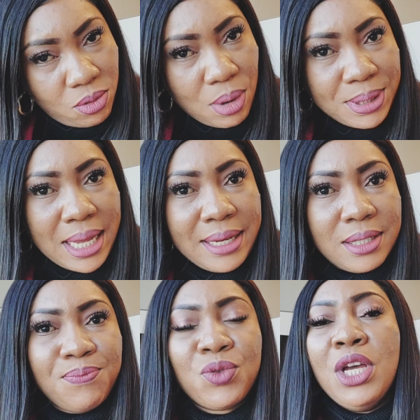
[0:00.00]

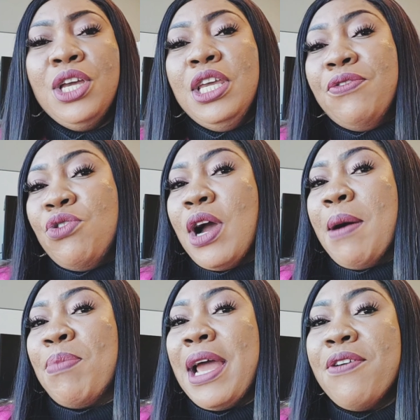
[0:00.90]
website. If you're
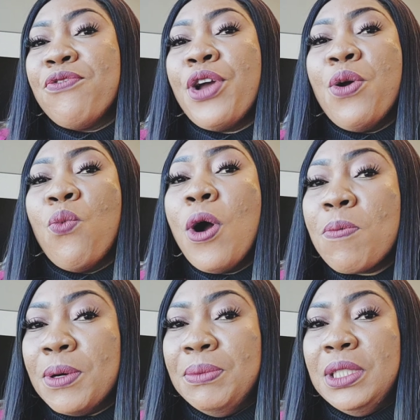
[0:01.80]
applying for a
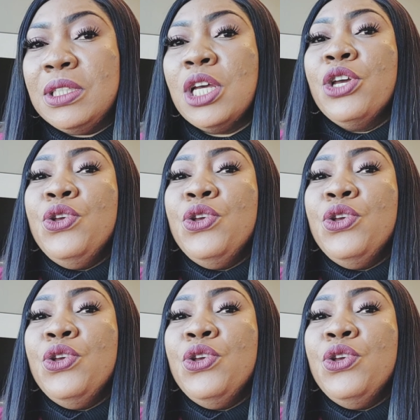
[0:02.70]
work permit,